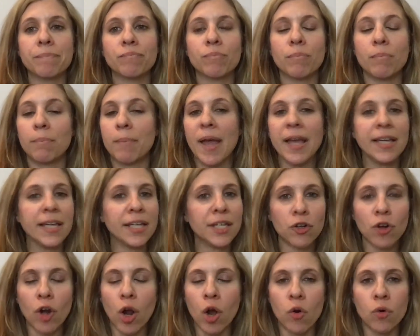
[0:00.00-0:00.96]
Make it
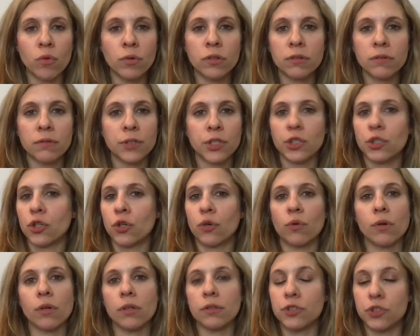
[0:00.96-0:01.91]
your own,
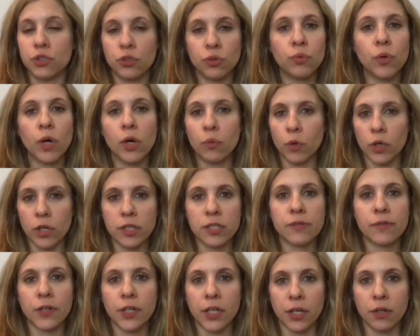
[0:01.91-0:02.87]
do what works
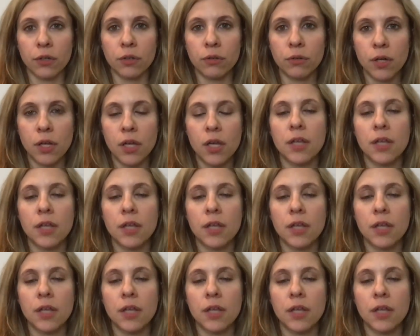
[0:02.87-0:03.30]
for you.